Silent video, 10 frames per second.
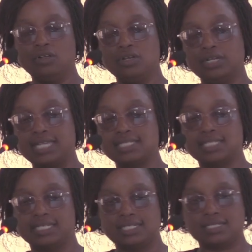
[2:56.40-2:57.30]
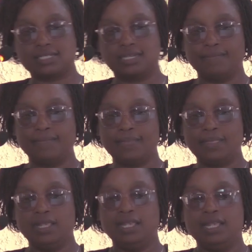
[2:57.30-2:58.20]
cancer risk.
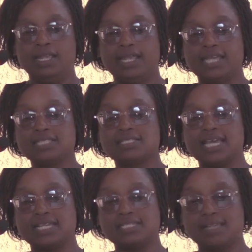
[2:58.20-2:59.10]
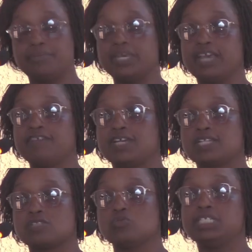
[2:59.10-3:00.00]
And there are some behaviors
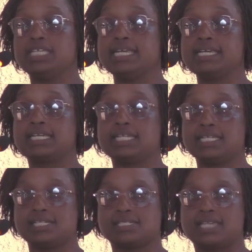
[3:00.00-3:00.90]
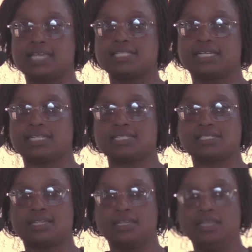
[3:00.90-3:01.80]
which increase cancer risk.
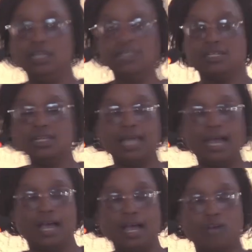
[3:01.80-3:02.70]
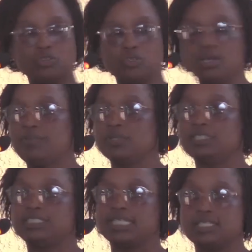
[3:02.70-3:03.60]
I'll talk about
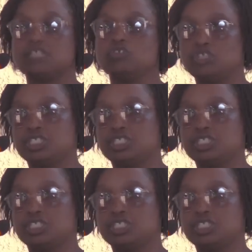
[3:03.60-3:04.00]
just the nutrition